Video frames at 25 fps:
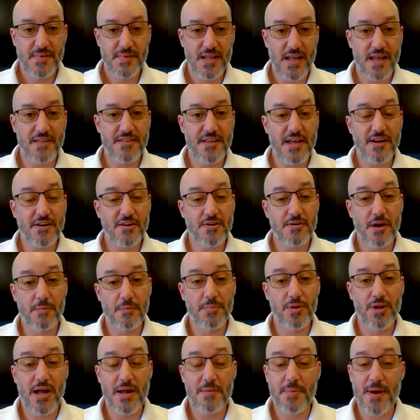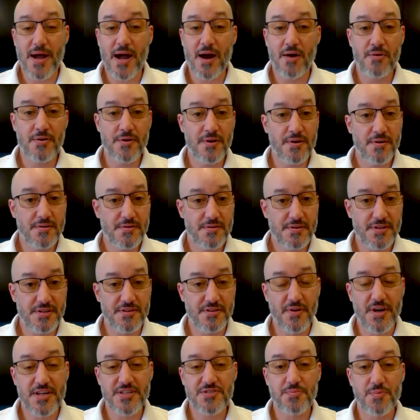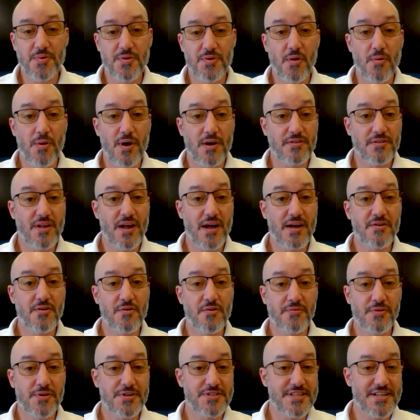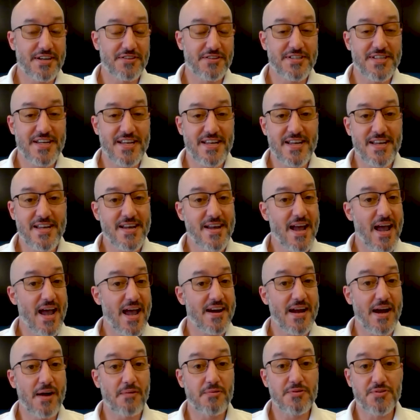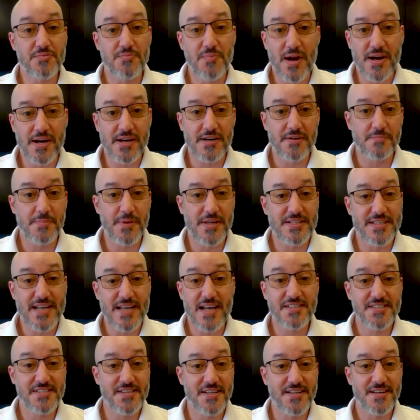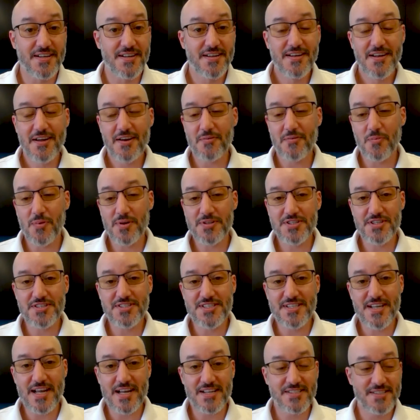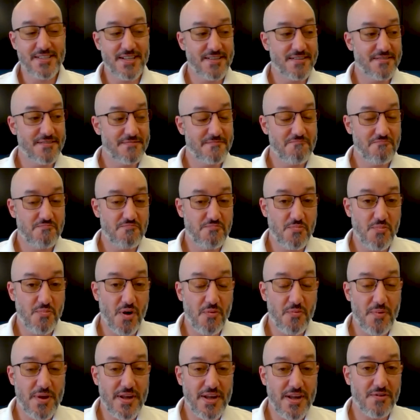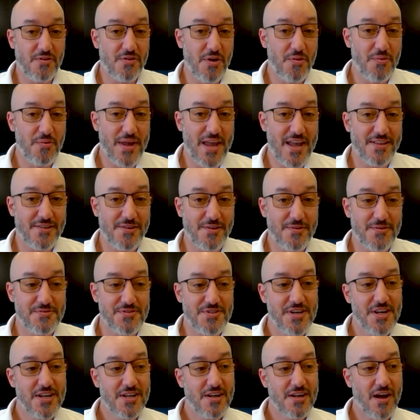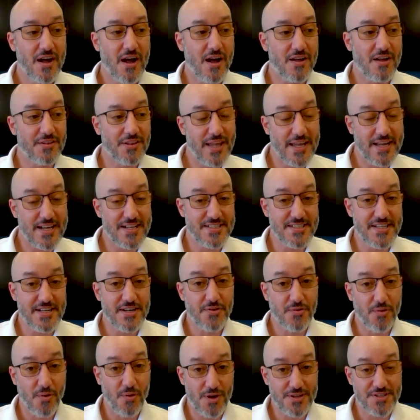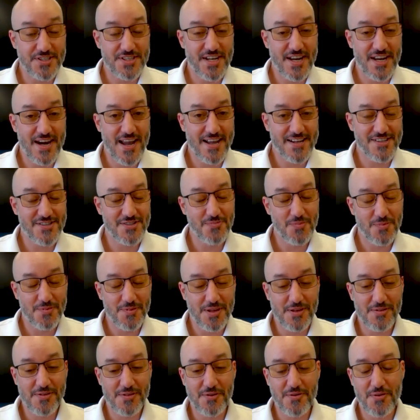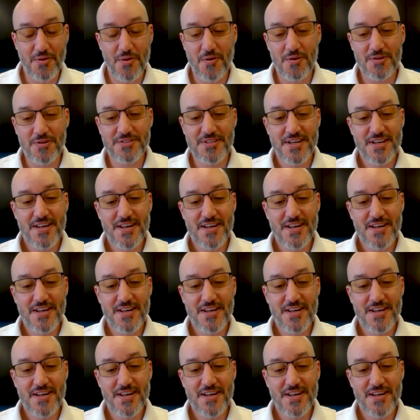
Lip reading: and then apply power. The device will go online over its LTE, and now it's ready to be tested. And once it's tested, well, we can locate those legacy cross connects, they're called,